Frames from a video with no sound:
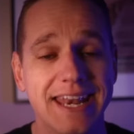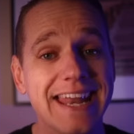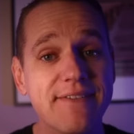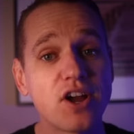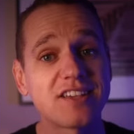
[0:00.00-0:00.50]

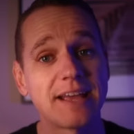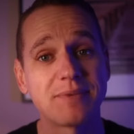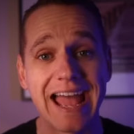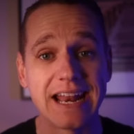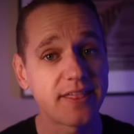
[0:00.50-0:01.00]
Never accept
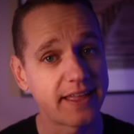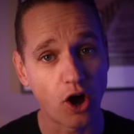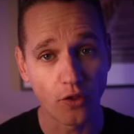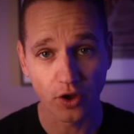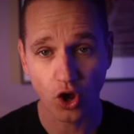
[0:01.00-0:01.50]
anything
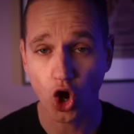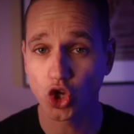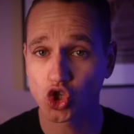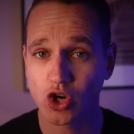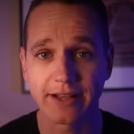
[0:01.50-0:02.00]
on the
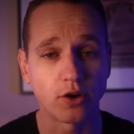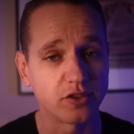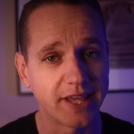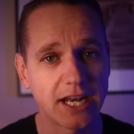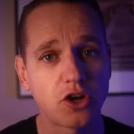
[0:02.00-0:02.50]
contract or
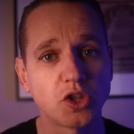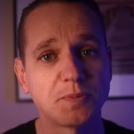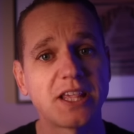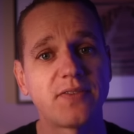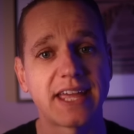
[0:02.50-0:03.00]
technical
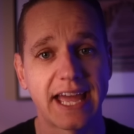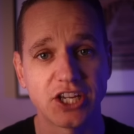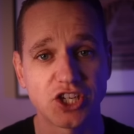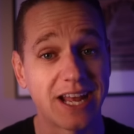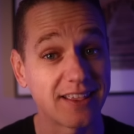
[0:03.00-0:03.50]

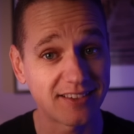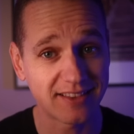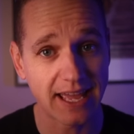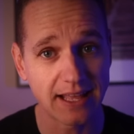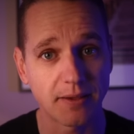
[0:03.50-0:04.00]
specification that
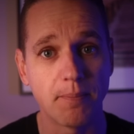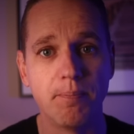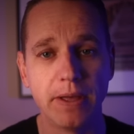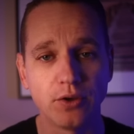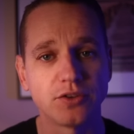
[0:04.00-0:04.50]
states
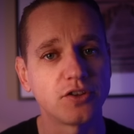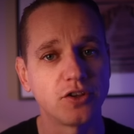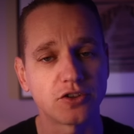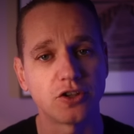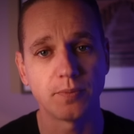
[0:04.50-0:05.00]
built
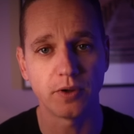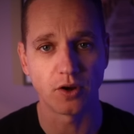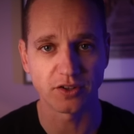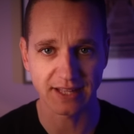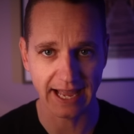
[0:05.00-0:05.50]
to
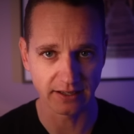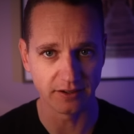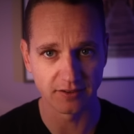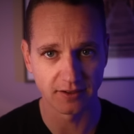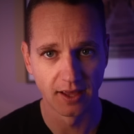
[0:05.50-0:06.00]
superyacht
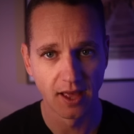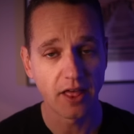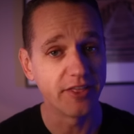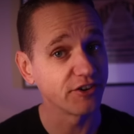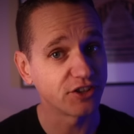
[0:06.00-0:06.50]
standards.
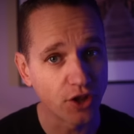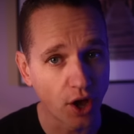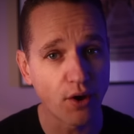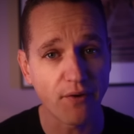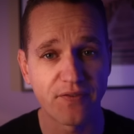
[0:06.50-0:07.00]
There is
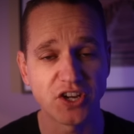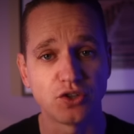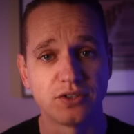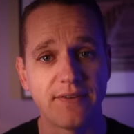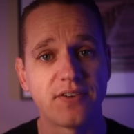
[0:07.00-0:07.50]
no
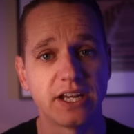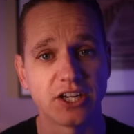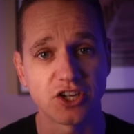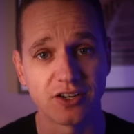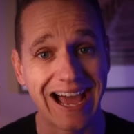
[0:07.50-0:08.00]
official
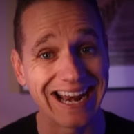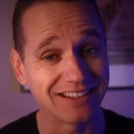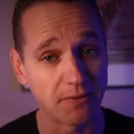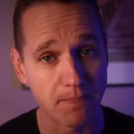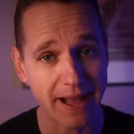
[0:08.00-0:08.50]
definition and
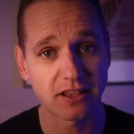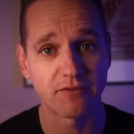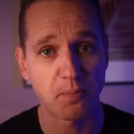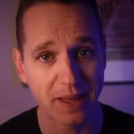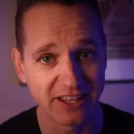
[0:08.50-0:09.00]
it's a matter
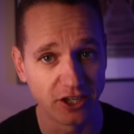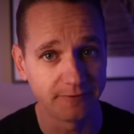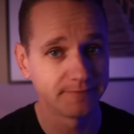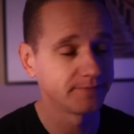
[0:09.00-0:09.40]
of opinion.